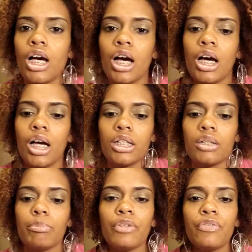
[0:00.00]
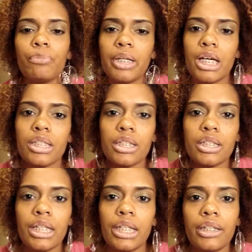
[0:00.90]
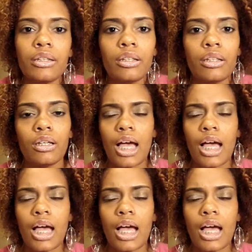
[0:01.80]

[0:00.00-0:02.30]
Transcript: of the lien.